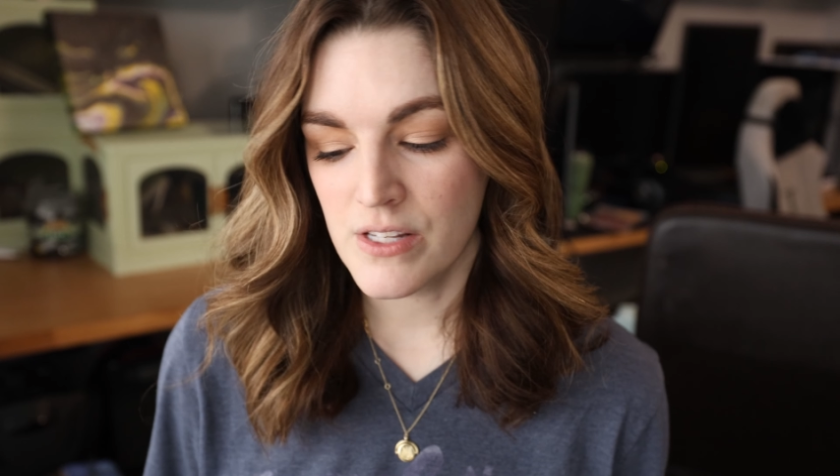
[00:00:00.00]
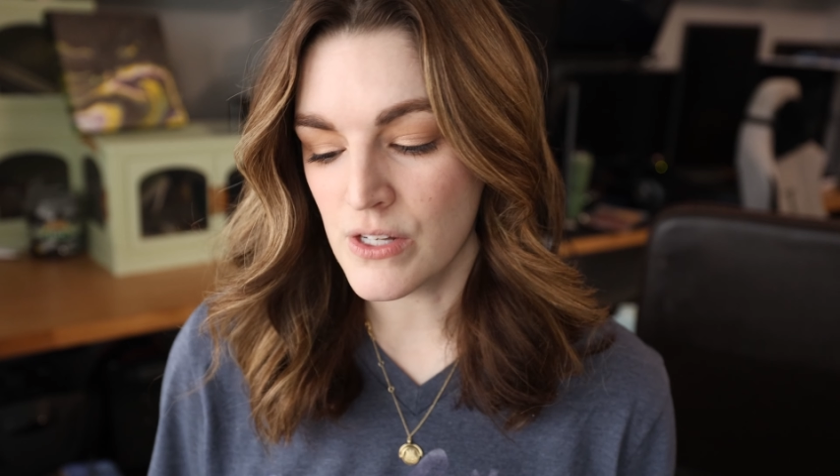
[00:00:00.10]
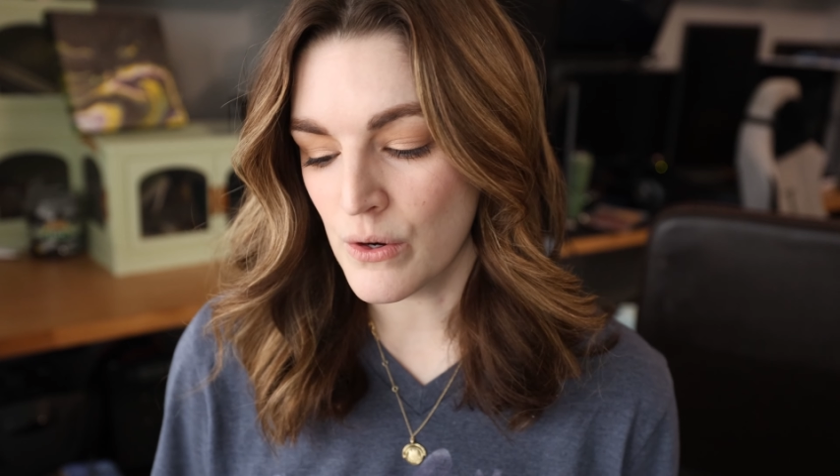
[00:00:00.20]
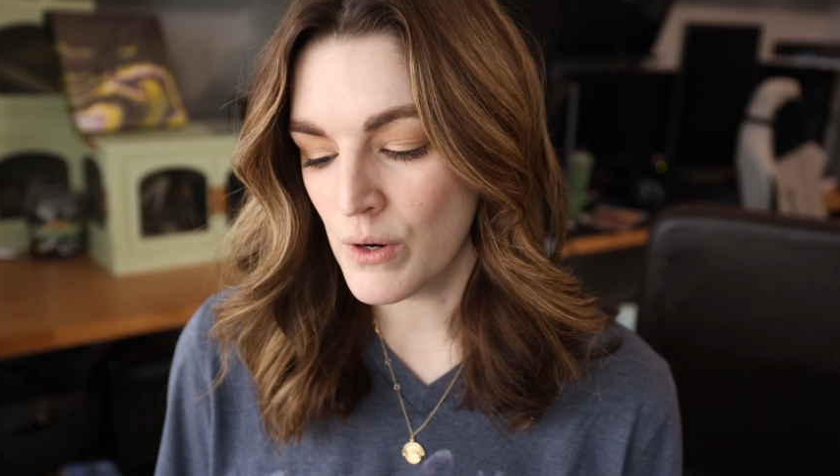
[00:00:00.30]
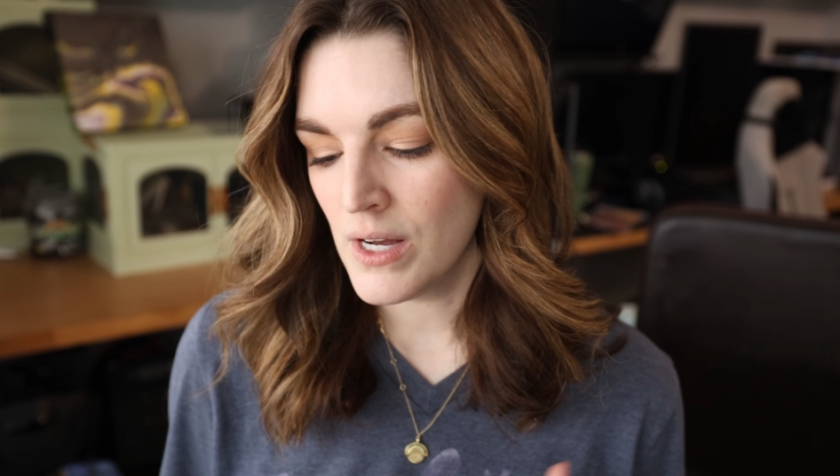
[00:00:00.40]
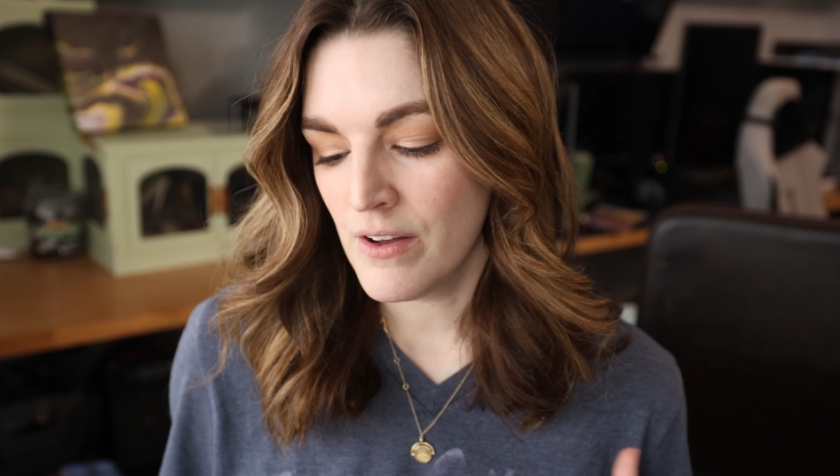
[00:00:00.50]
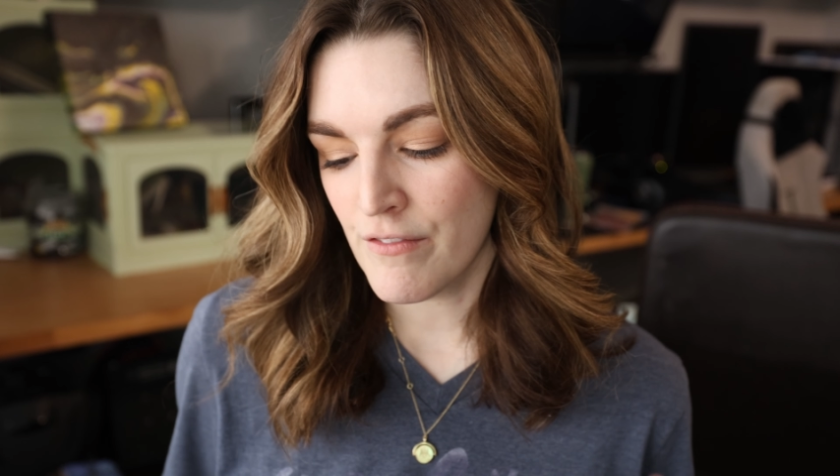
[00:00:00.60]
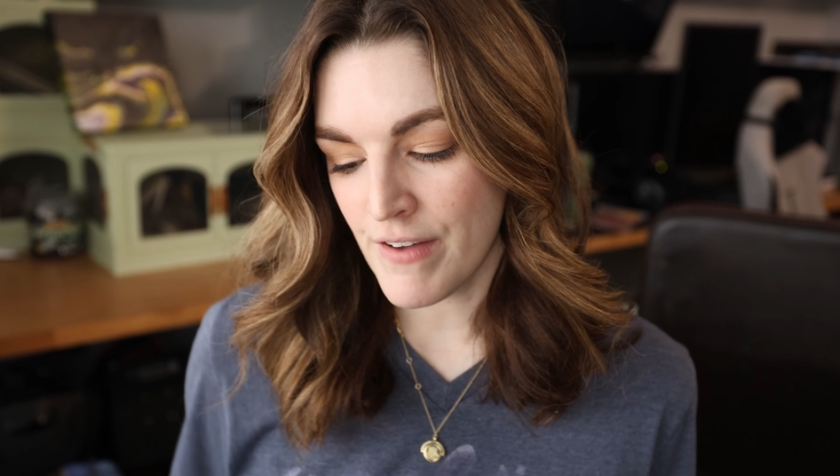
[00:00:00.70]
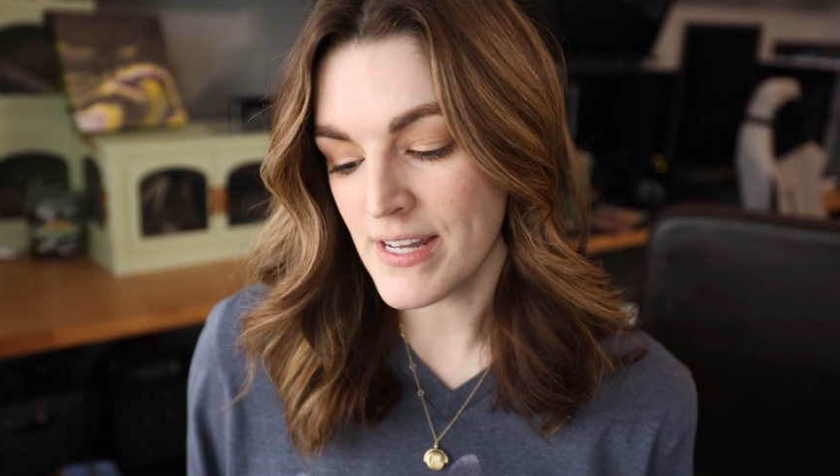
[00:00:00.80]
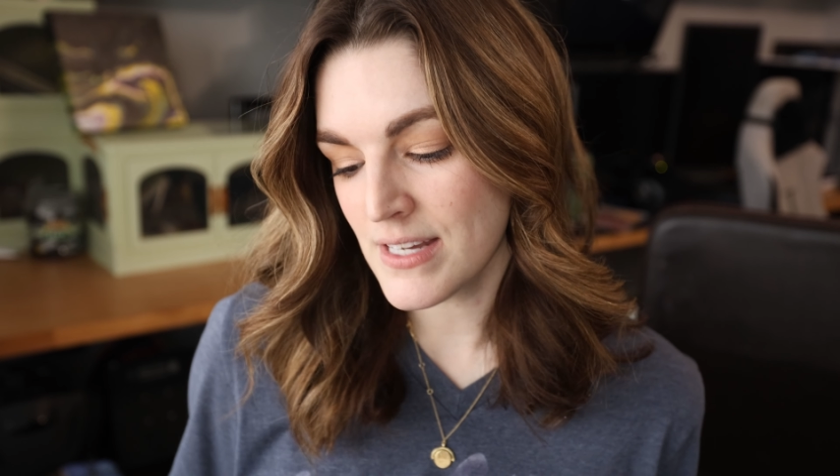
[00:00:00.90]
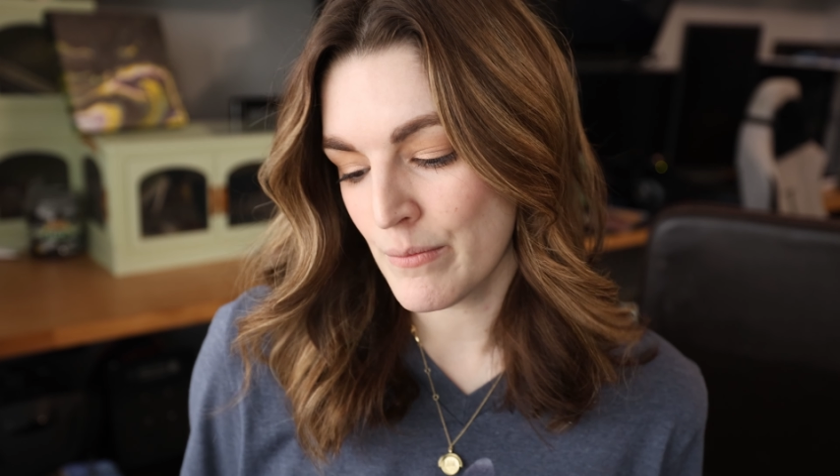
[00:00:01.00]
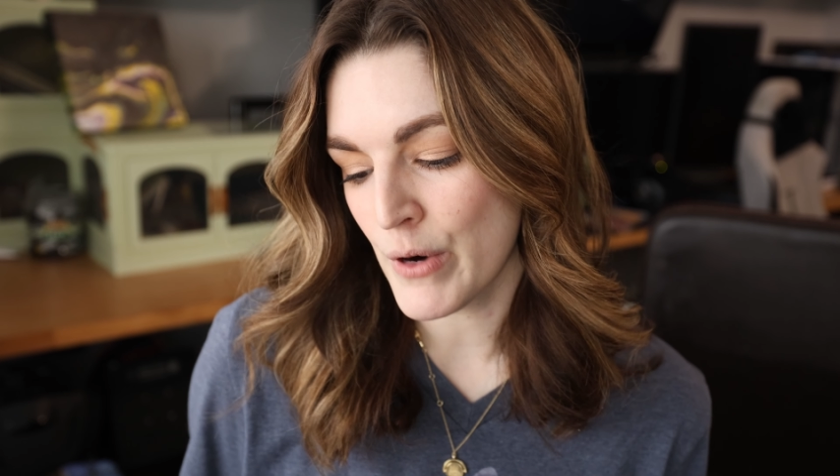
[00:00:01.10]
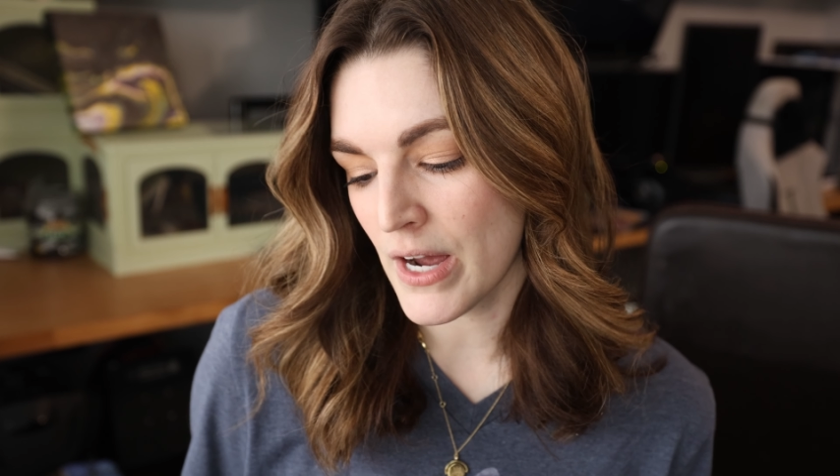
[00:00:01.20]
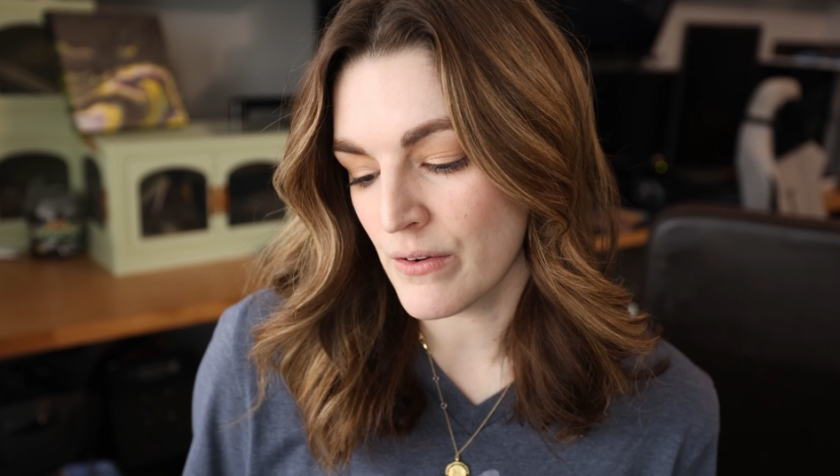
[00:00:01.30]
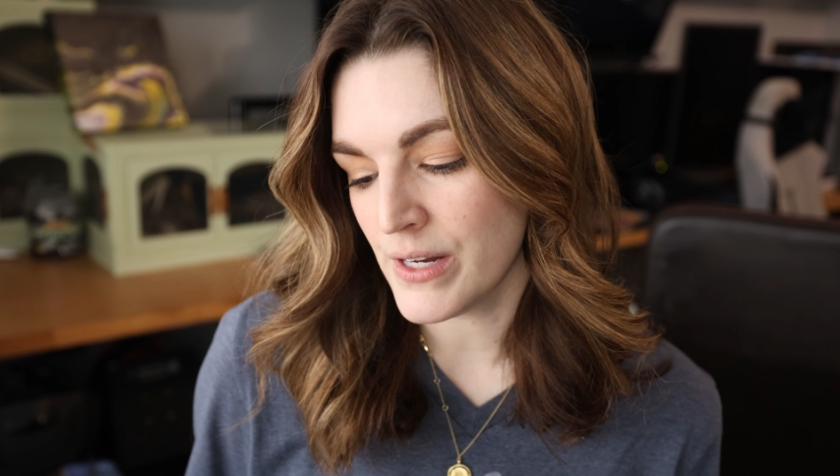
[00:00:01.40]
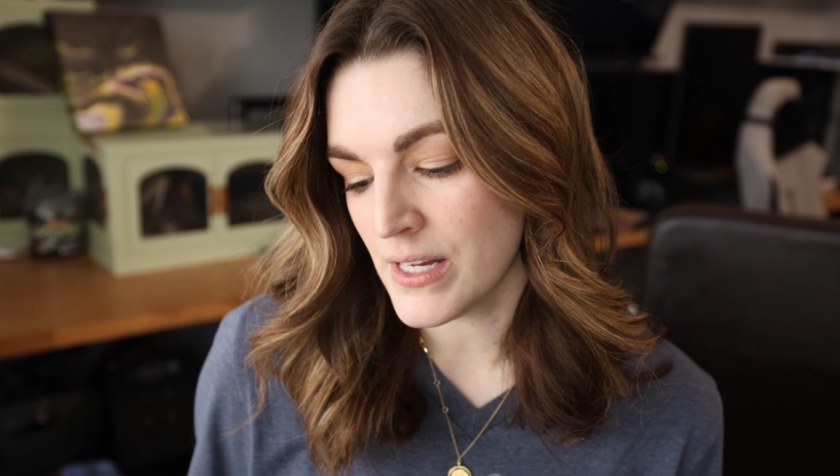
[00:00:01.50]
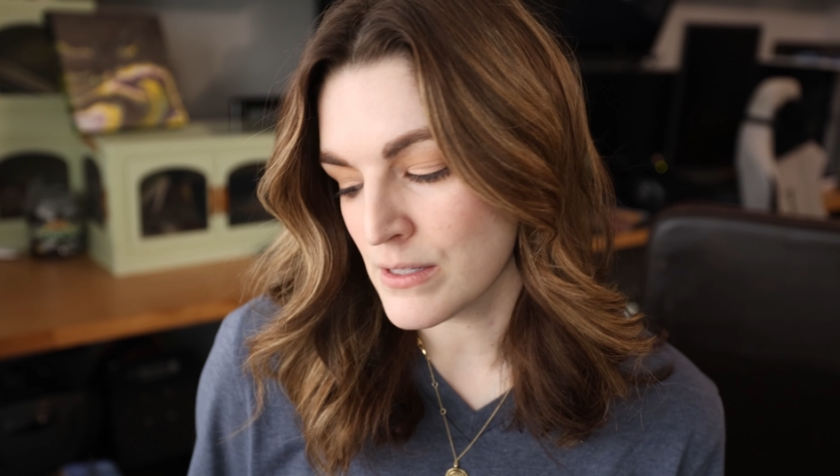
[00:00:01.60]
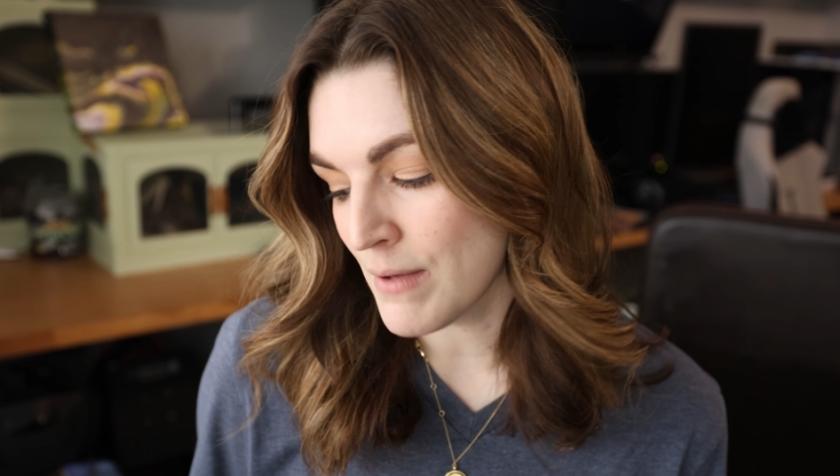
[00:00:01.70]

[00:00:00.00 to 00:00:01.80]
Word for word: So Van Dyke Brown is